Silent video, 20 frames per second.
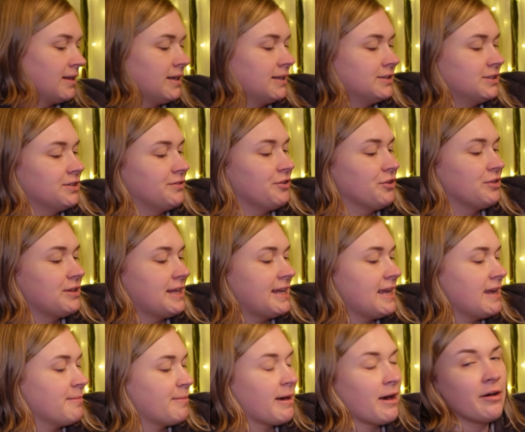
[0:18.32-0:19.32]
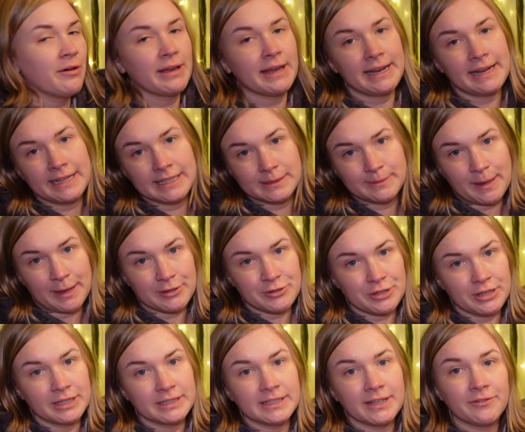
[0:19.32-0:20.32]
So if you're thinking about getting a
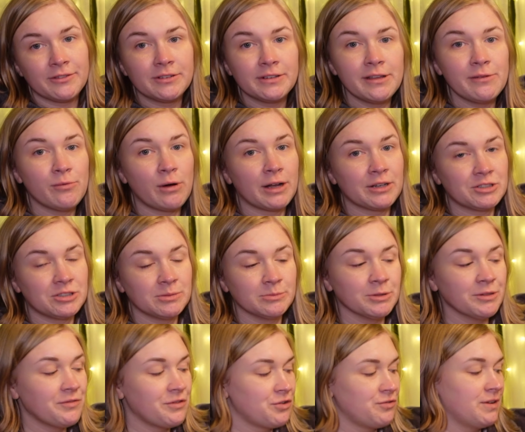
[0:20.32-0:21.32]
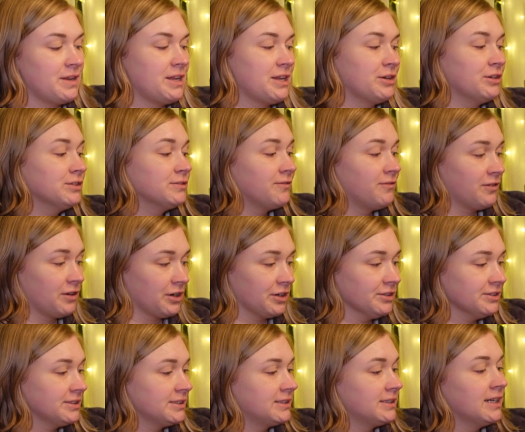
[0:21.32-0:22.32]
Spectra, definitely watch some review videos
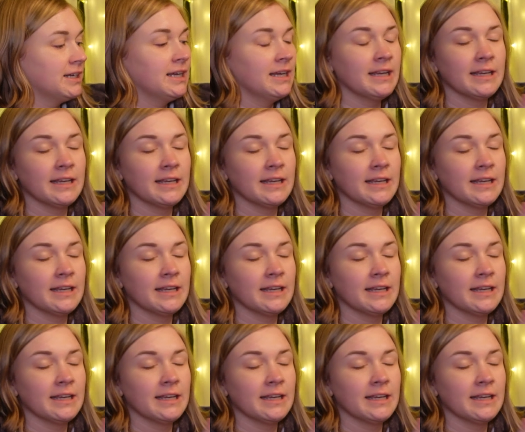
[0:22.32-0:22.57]
first.